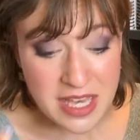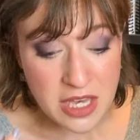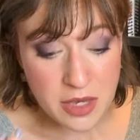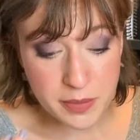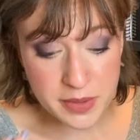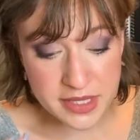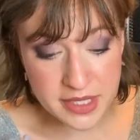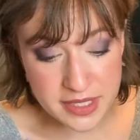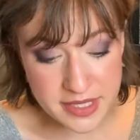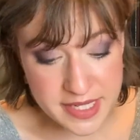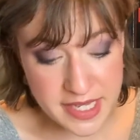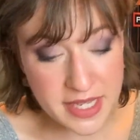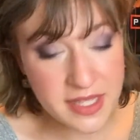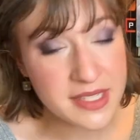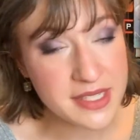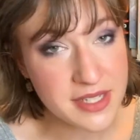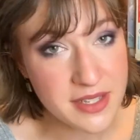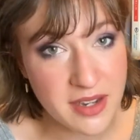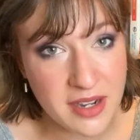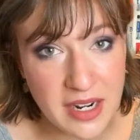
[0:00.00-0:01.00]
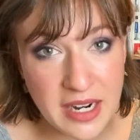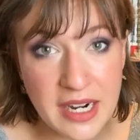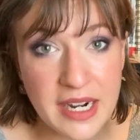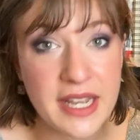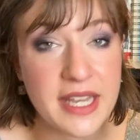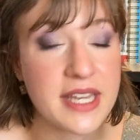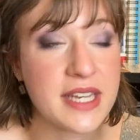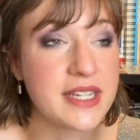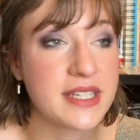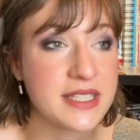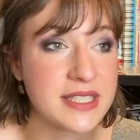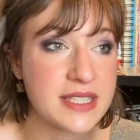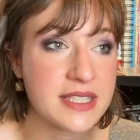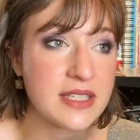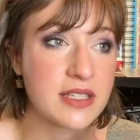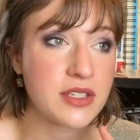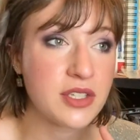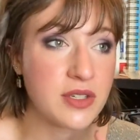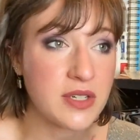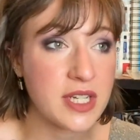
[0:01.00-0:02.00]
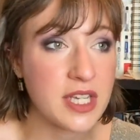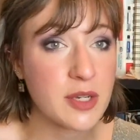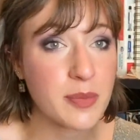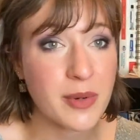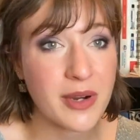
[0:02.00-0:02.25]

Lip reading: But the TLDR is unique